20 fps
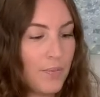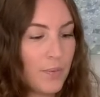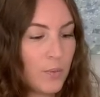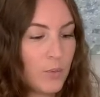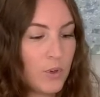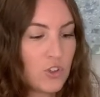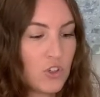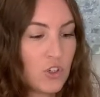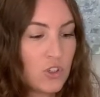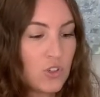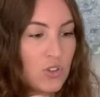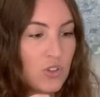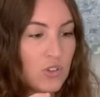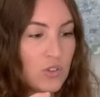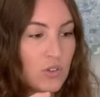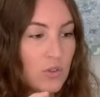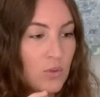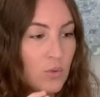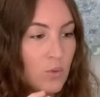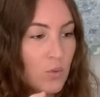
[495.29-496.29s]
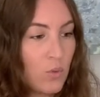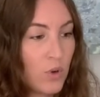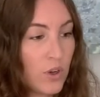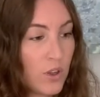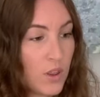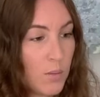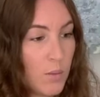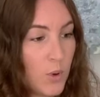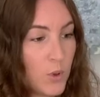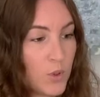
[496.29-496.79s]
which is one of
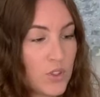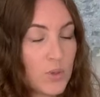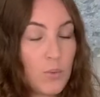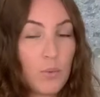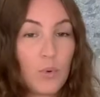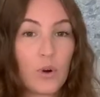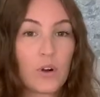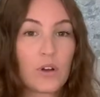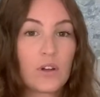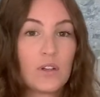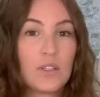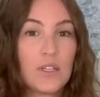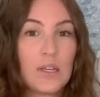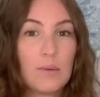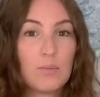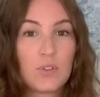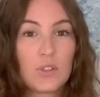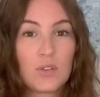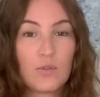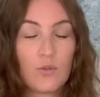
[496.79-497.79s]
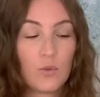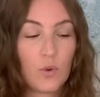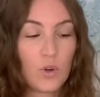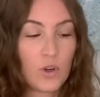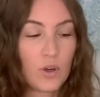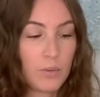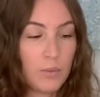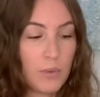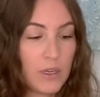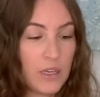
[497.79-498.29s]
the most important tips
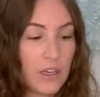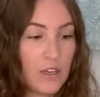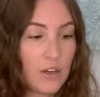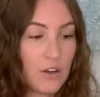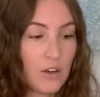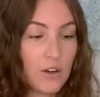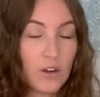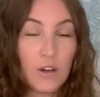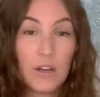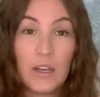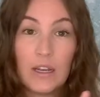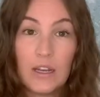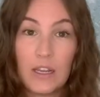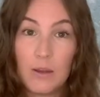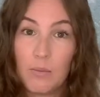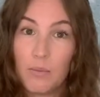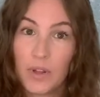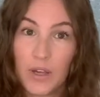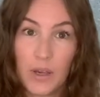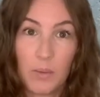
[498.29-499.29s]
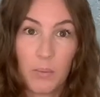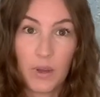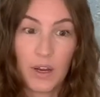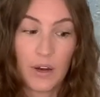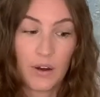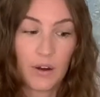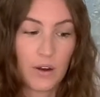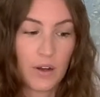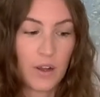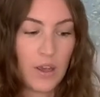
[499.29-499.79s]
for a beginner or any plant
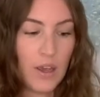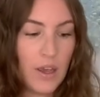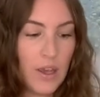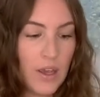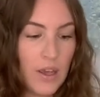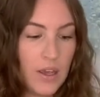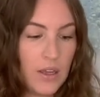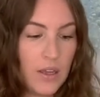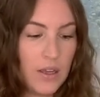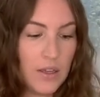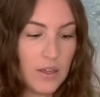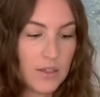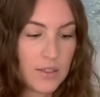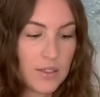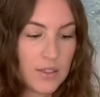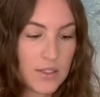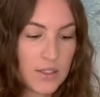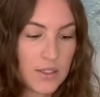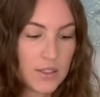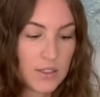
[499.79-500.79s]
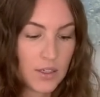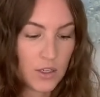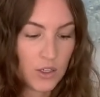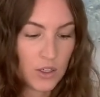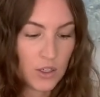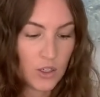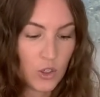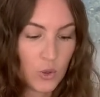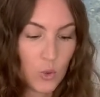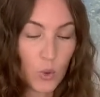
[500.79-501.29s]
parent, is
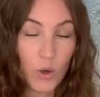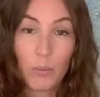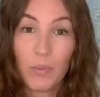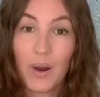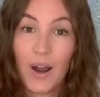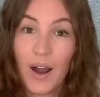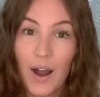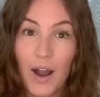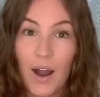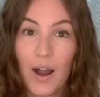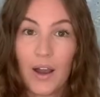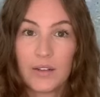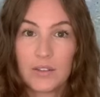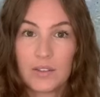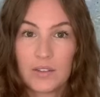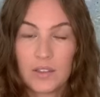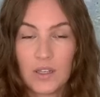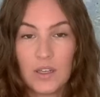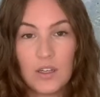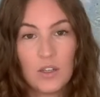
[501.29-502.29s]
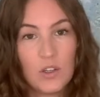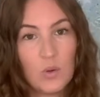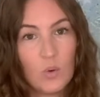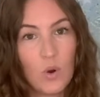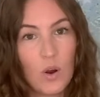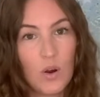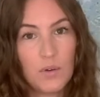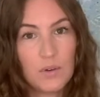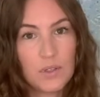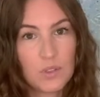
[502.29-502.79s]
your pot. And you
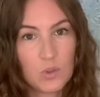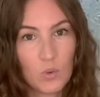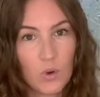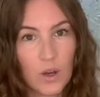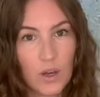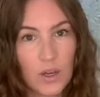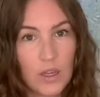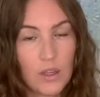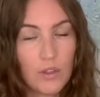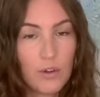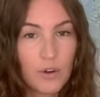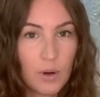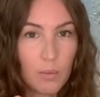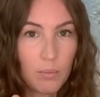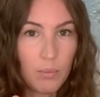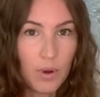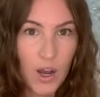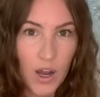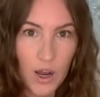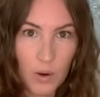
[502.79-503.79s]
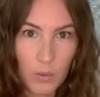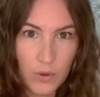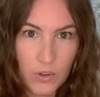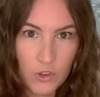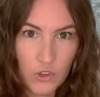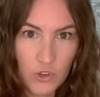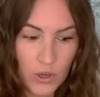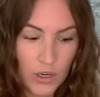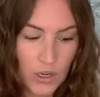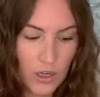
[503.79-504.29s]
always want either a pot with
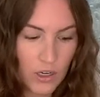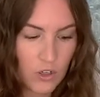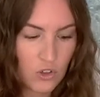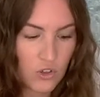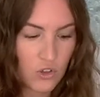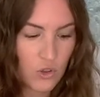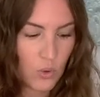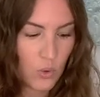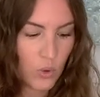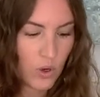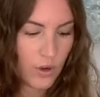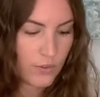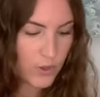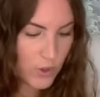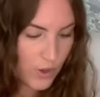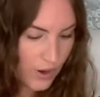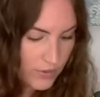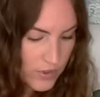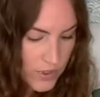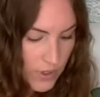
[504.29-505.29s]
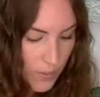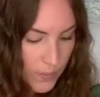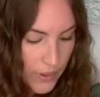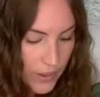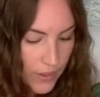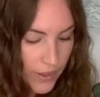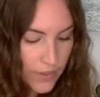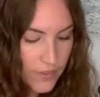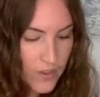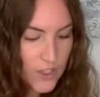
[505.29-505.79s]
drainage, or if you have something
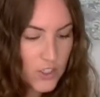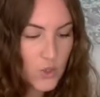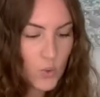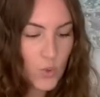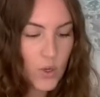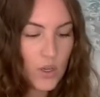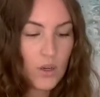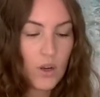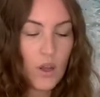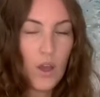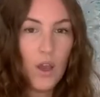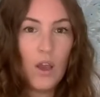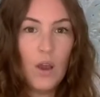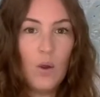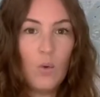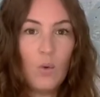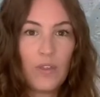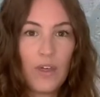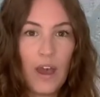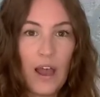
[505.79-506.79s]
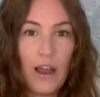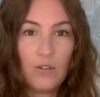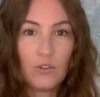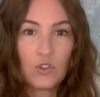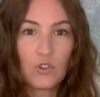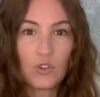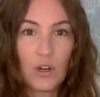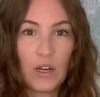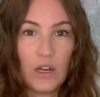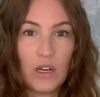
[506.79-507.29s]
like this one without
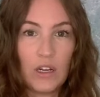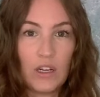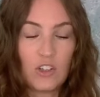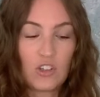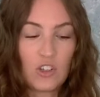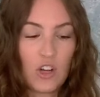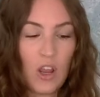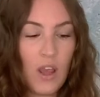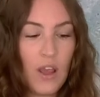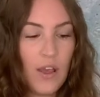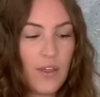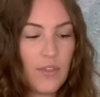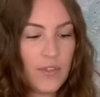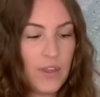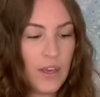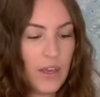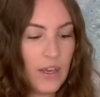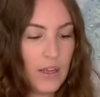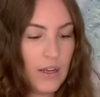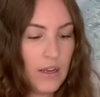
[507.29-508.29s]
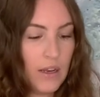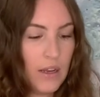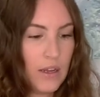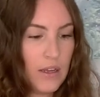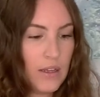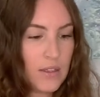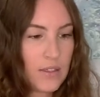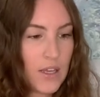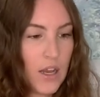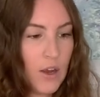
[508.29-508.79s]
drainage, then
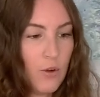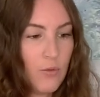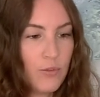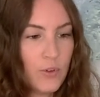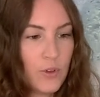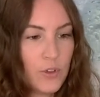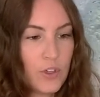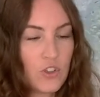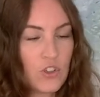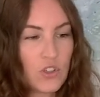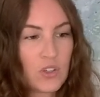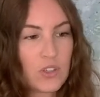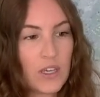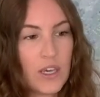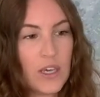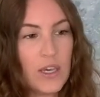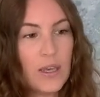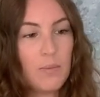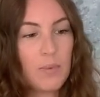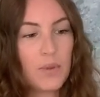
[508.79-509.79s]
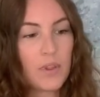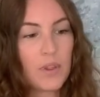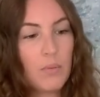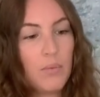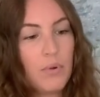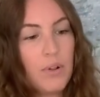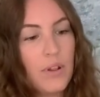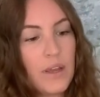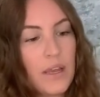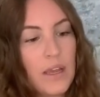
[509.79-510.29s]
it's helpful to just keep the
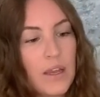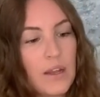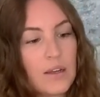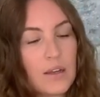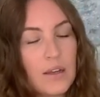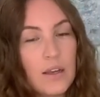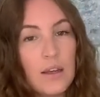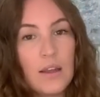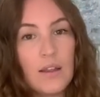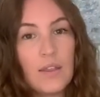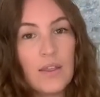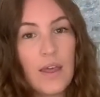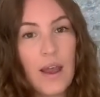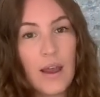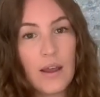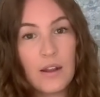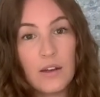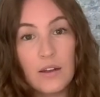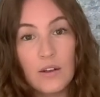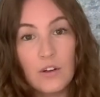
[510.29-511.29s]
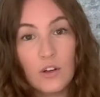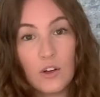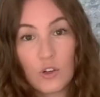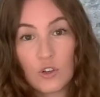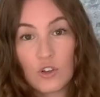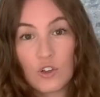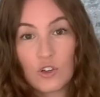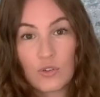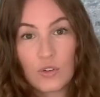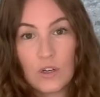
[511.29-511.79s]
plant in that
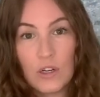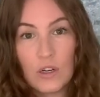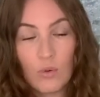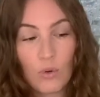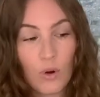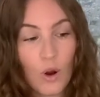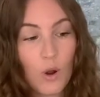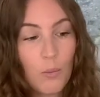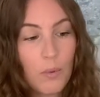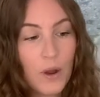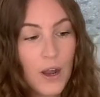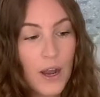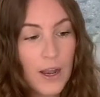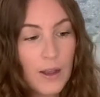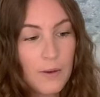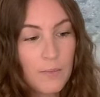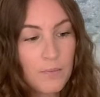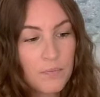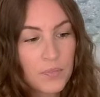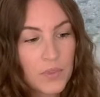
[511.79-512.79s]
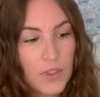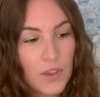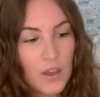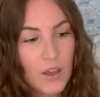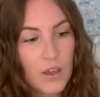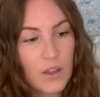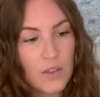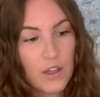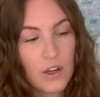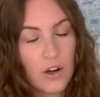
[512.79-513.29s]
nursery grow pot
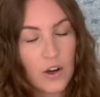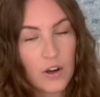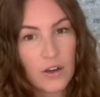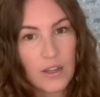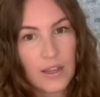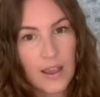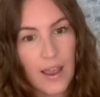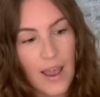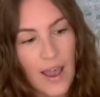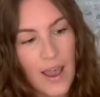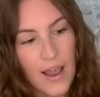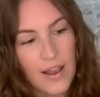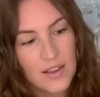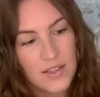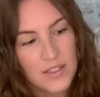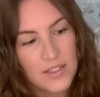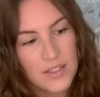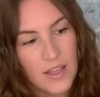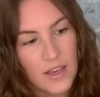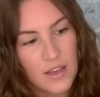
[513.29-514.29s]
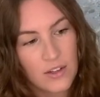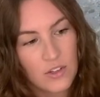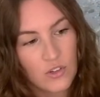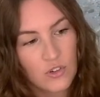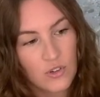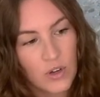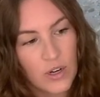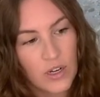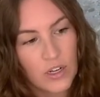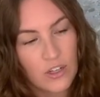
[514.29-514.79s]
that already has that
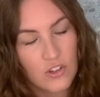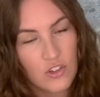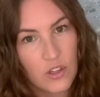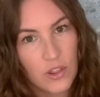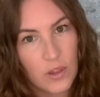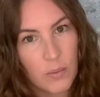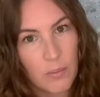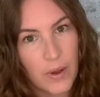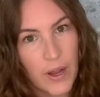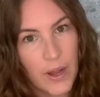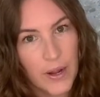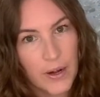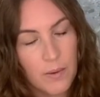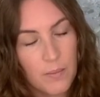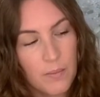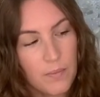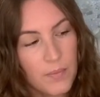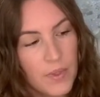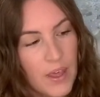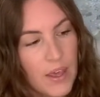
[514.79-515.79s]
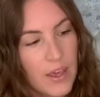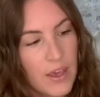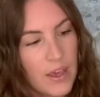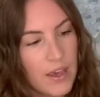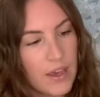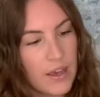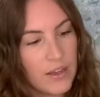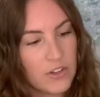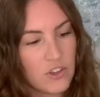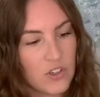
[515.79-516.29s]
drainage at the bottom,
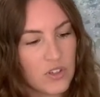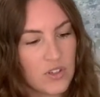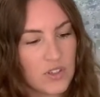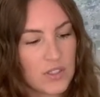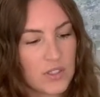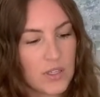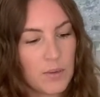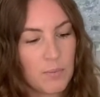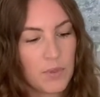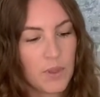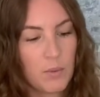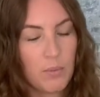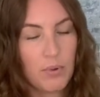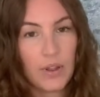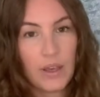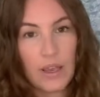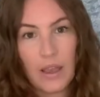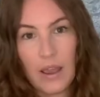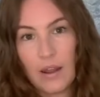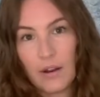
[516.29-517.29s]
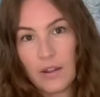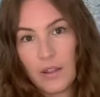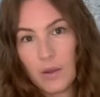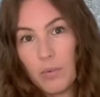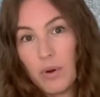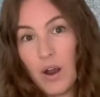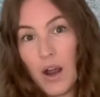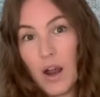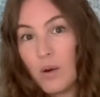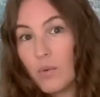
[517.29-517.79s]
and just slip the plant out of the
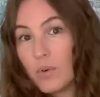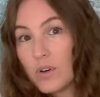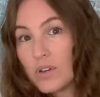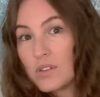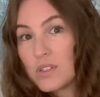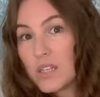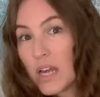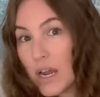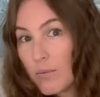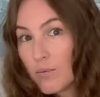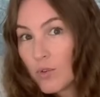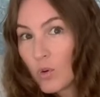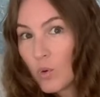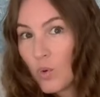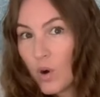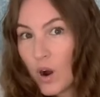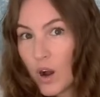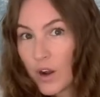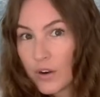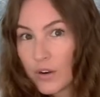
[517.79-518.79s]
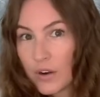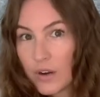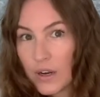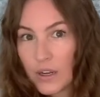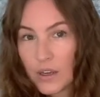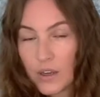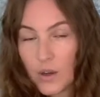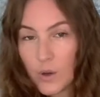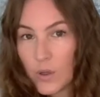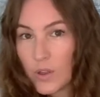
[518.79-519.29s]
pot when it's time for watering.
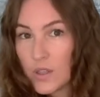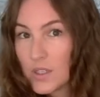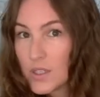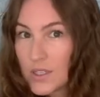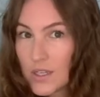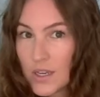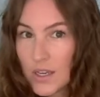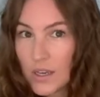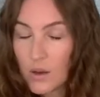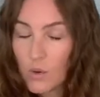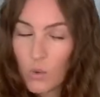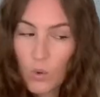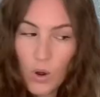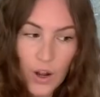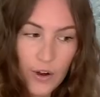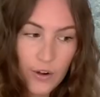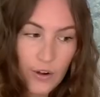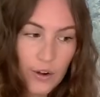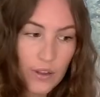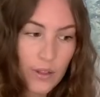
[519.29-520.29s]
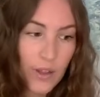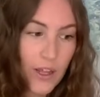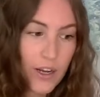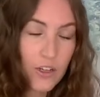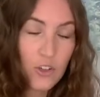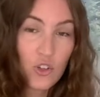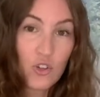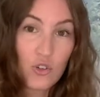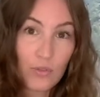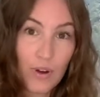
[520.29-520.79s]
Go to the sink, water it, let
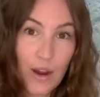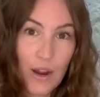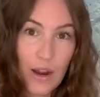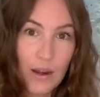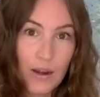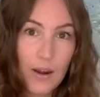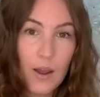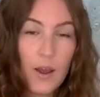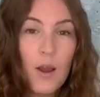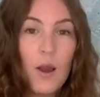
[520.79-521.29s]
it drain